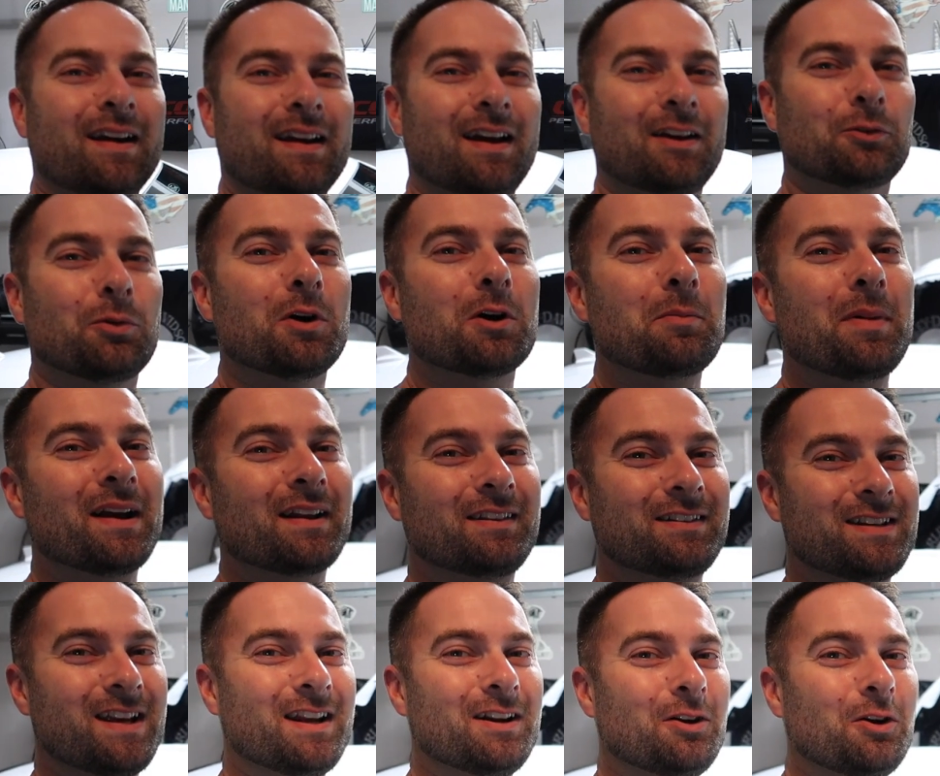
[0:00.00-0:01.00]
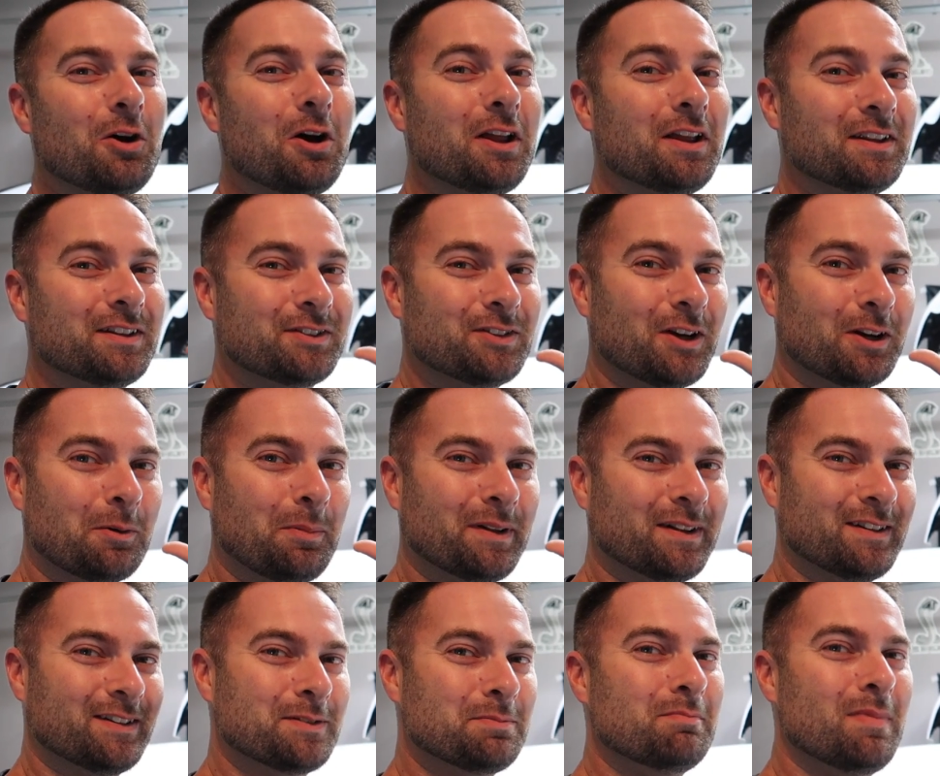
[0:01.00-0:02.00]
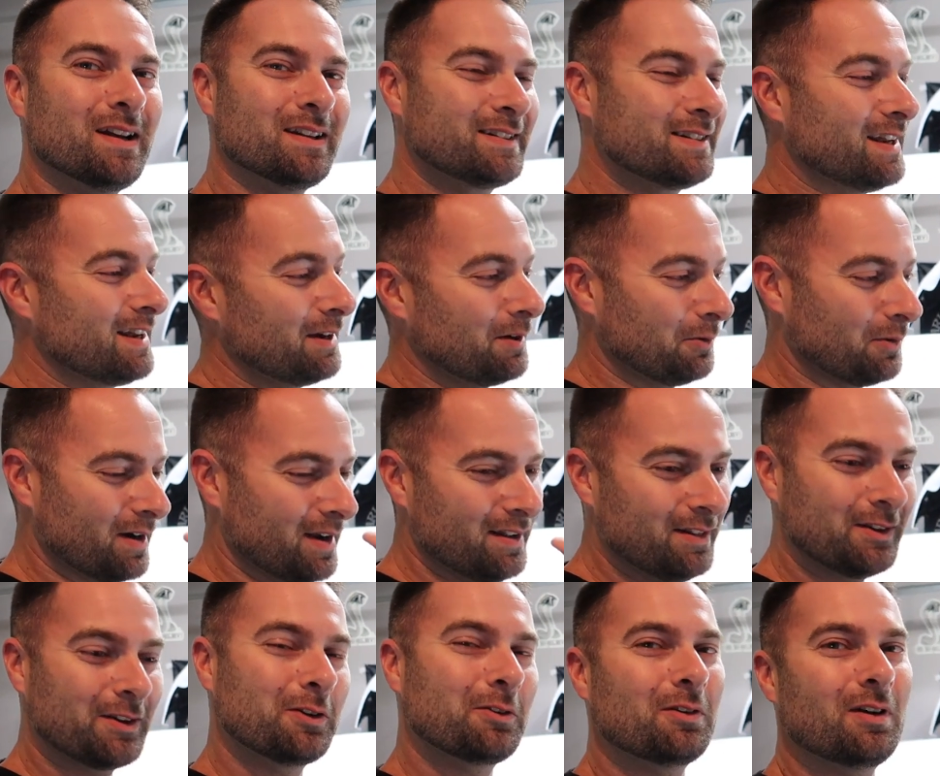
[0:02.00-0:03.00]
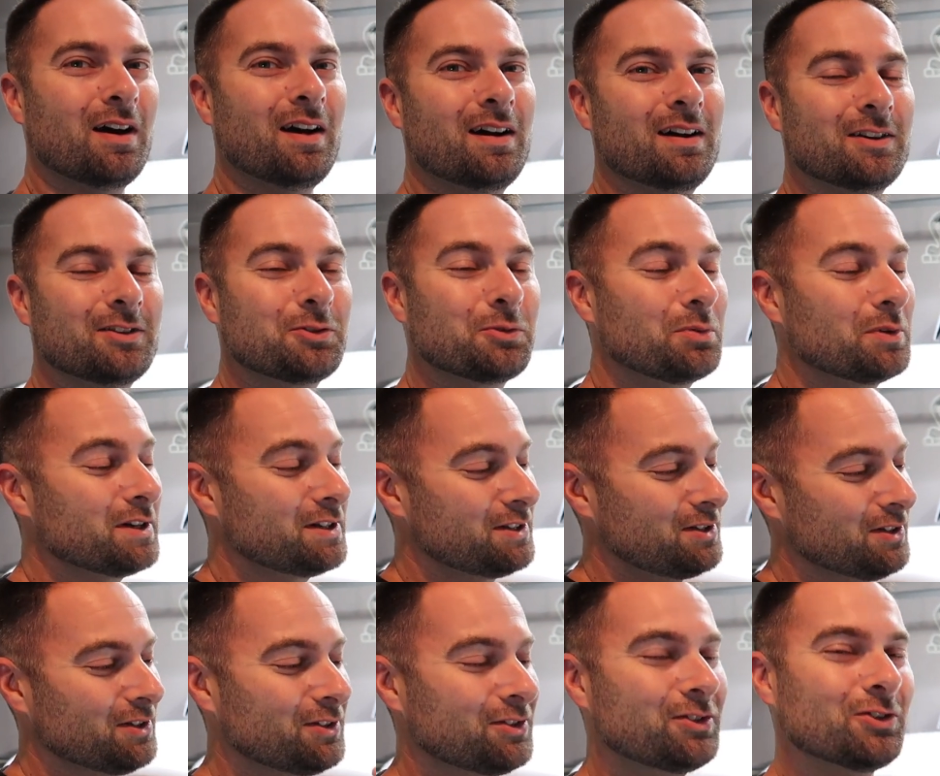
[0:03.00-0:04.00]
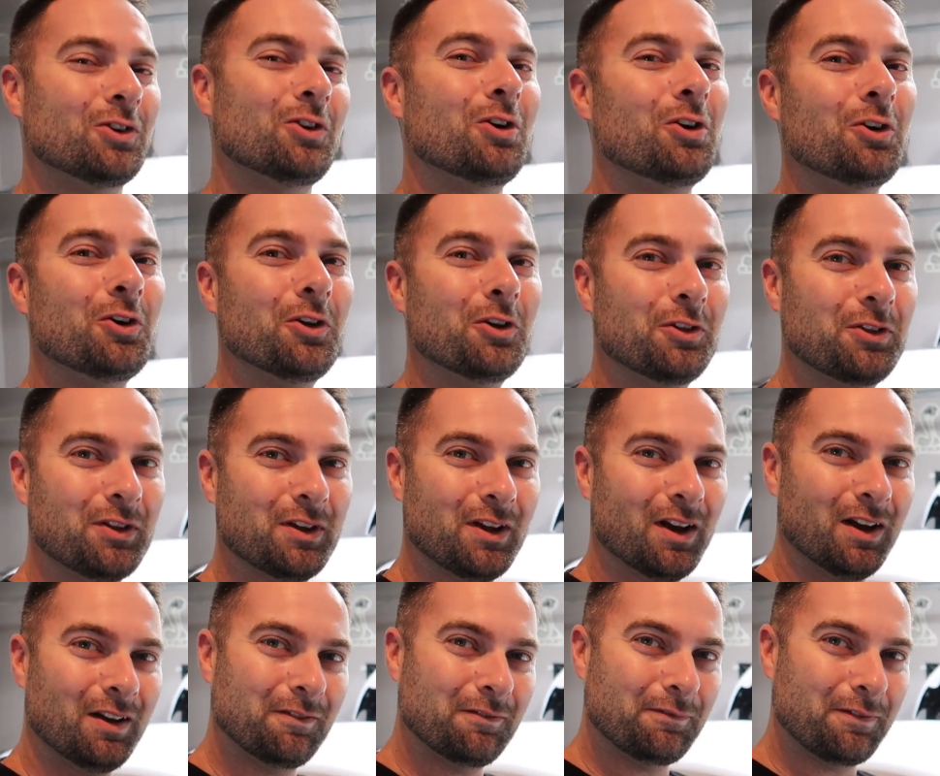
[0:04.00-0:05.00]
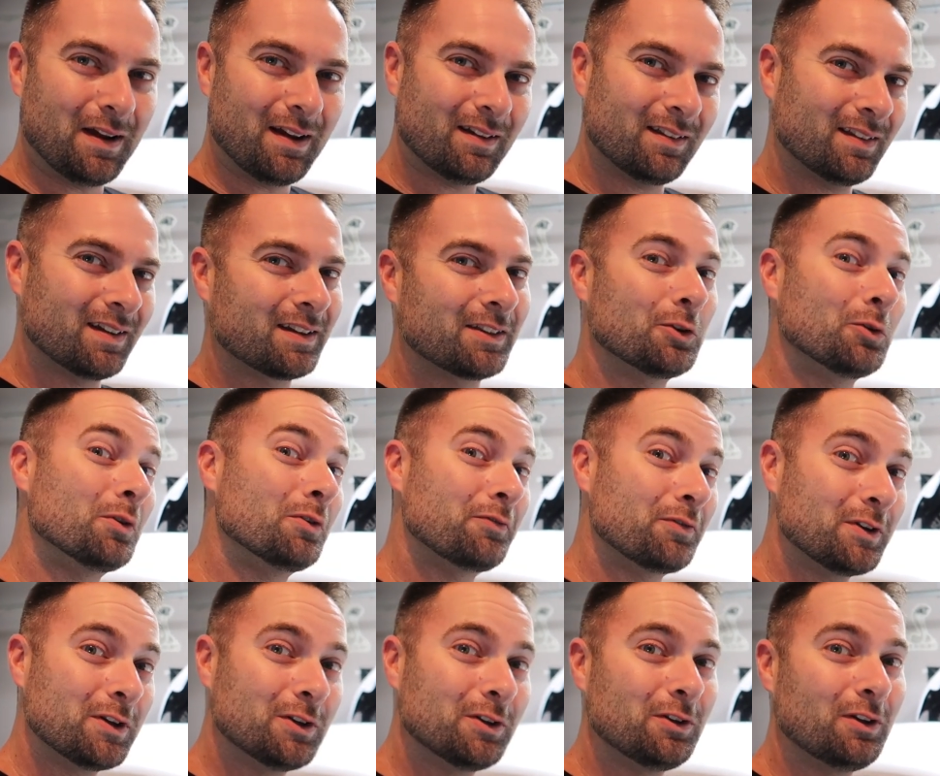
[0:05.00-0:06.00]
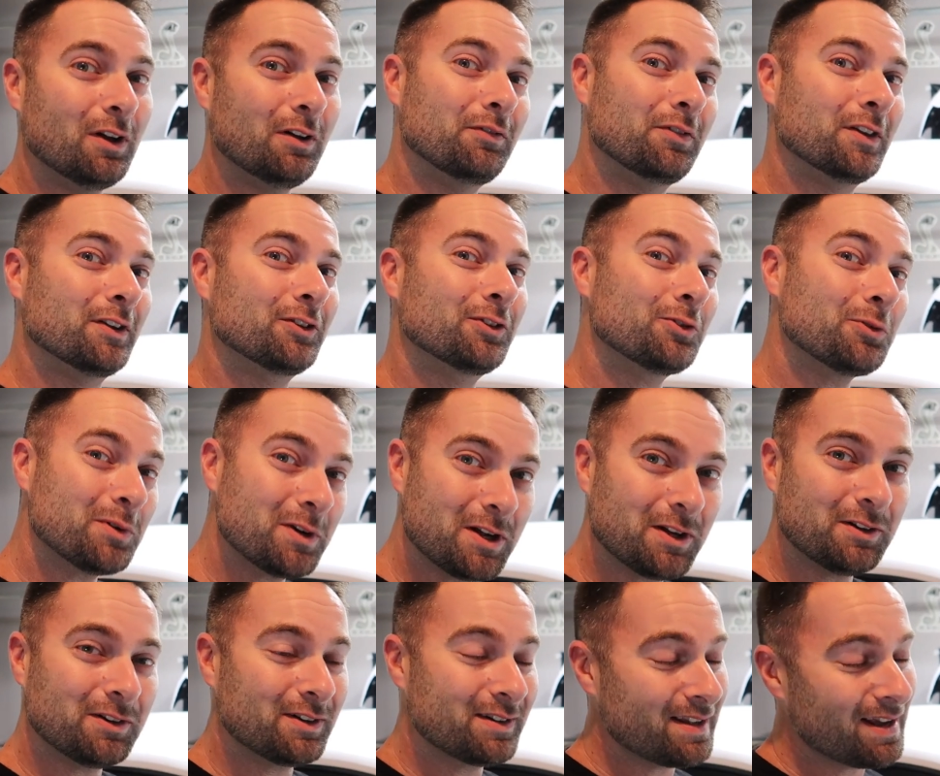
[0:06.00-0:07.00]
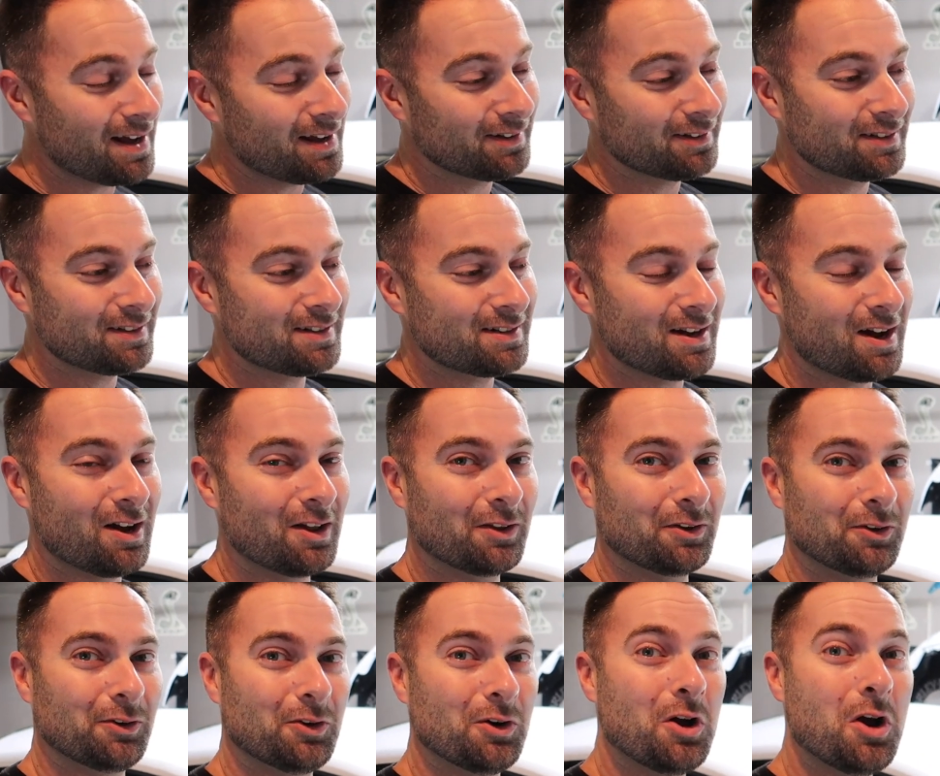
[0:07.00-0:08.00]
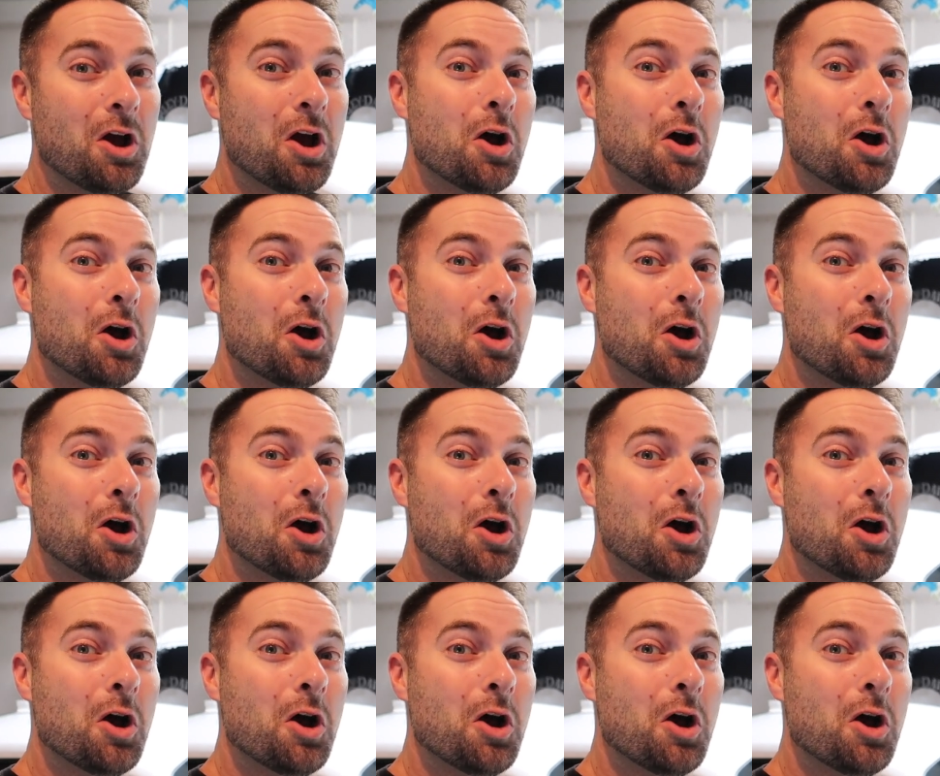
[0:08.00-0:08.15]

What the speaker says: right, guys, welcome back to the channel. Let's talk about this Mustang. We're in the garage. We just saw the unveiling, the reveal of this $300,000